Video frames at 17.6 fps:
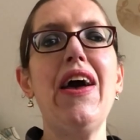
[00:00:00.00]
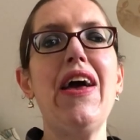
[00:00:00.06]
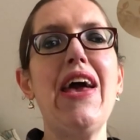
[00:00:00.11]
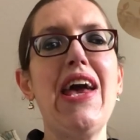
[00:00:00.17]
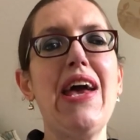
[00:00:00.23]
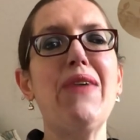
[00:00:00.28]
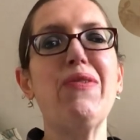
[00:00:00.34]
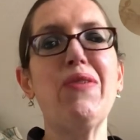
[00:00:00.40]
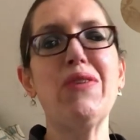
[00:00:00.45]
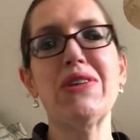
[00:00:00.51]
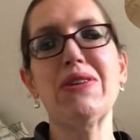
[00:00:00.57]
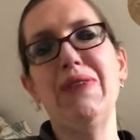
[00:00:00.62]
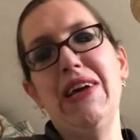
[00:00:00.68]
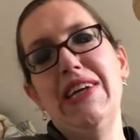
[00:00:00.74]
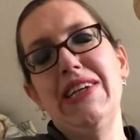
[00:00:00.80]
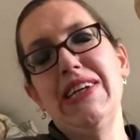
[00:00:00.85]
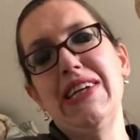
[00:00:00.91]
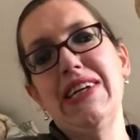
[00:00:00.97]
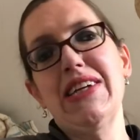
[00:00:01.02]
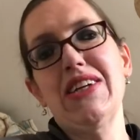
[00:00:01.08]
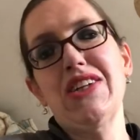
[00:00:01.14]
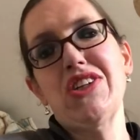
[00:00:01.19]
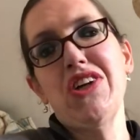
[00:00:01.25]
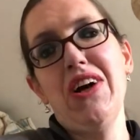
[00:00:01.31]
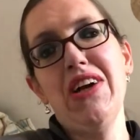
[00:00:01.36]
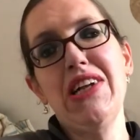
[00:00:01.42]
It was amazing.
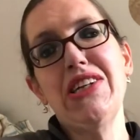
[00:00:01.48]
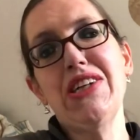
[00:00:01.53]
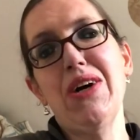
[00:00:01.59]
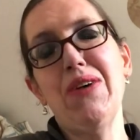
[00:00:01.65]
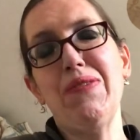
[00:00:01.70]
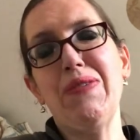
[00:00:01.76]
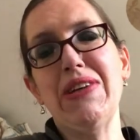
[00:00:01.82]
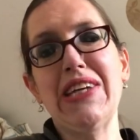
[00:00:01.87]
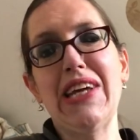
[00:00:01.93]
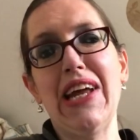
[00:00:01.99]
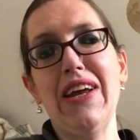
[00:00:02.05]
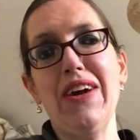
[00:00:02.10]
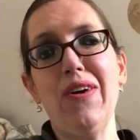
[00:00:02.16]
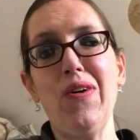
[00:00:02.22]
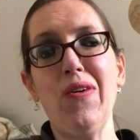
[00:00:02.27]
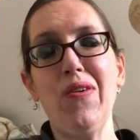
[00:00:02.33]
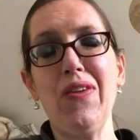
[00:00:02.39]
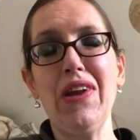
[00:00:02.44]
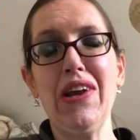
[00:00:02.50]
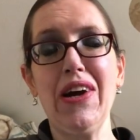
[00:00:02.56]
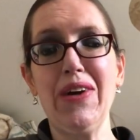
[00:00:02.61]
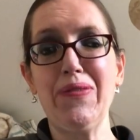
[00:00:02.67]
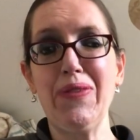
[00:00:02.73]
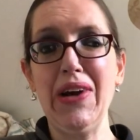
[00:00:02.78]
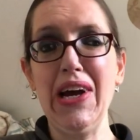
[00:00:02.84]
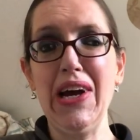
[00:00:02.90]
Charlie told me to get it on the
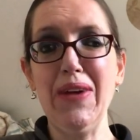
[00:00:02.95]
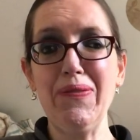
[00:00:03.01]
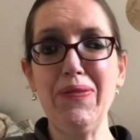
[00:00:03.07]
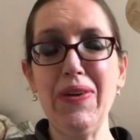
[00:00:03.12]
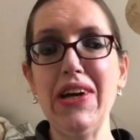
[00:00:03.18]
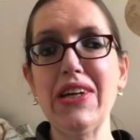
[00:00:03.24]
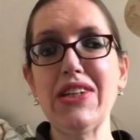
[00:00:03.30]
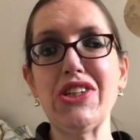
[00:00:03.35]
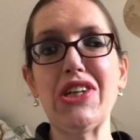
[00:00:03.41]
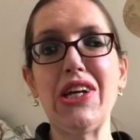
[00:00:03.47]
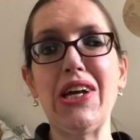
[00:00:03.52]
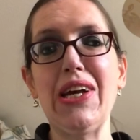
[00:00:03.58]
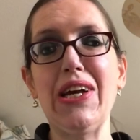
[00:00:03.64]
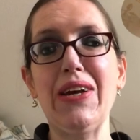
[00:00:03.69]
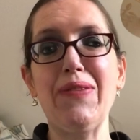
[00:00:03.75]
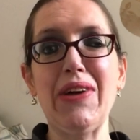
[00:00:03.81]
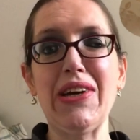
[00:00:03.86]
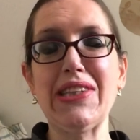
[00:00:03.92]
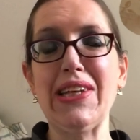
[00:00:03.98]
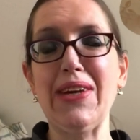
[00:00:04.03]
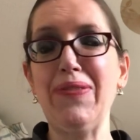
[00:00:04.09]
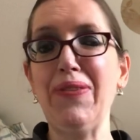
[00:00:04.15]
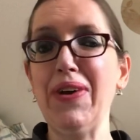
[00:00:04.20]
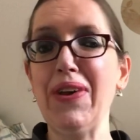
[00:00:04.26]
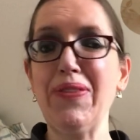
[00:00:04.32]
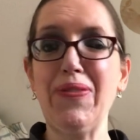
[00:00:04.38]
library app. She basically
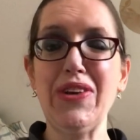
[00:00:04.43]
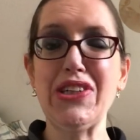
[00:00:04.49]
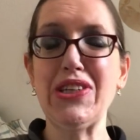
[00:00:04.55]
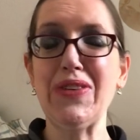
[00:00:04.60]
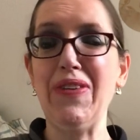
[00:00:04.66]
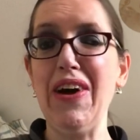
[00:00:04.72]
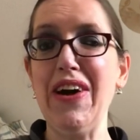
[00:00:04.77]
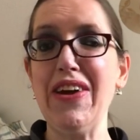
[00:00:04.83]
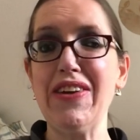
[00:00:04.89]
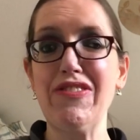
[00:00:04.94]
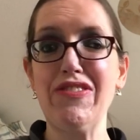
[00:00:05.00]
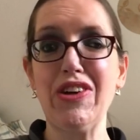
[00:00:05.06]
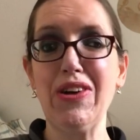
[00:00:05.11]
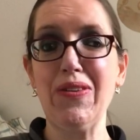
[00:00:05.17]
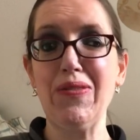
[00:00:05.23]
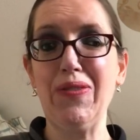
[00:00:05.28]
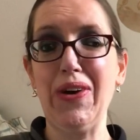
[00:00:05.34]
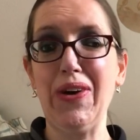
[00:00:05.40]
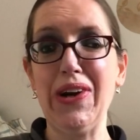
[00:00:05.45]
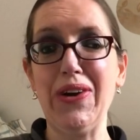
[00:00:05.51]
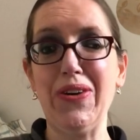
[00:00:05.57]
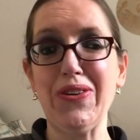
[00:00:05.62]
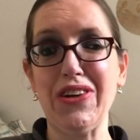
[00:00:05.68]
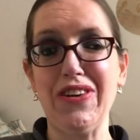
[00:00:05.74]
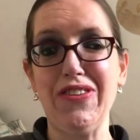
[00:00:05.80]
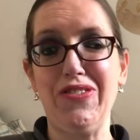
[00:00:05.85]
pushed the button and
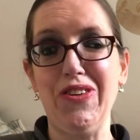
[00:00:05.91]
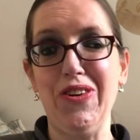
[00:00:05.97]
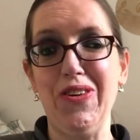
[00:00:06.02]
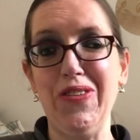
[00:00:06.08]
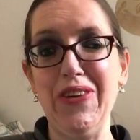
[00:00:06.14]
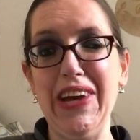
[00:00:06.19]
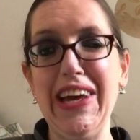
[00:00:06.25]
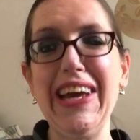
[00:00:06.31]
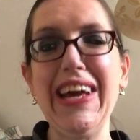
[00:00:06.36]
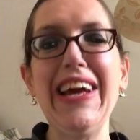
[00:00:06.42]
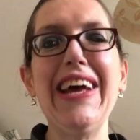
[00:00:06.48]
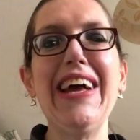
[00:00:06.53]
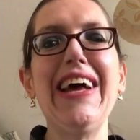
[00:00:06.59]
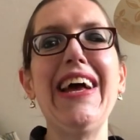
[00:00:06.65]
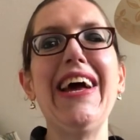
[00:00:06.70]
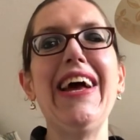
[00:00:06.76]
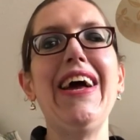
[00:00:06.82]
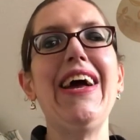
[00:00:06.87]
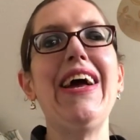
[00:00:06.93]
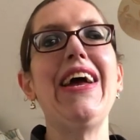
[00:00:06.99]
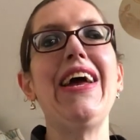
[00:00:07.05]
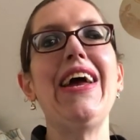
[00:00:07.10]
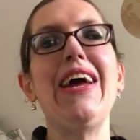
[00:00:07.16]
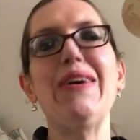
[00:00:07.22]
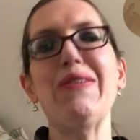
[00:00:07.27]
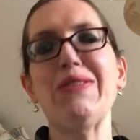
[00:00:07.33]
pre-ordered it for me.
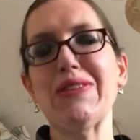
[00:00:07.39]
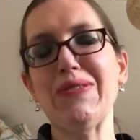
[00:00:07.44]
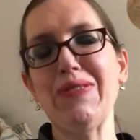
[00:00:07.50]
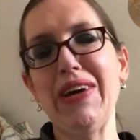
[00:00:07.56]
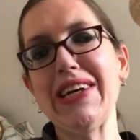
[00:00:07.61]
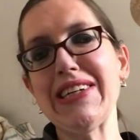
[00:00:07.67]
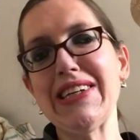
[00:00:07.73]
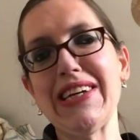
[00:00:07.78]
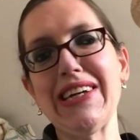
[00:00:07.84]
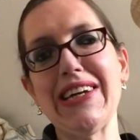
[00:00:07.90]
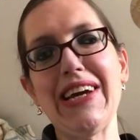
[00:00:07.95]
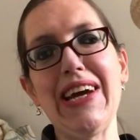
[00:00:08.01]
It was amazing.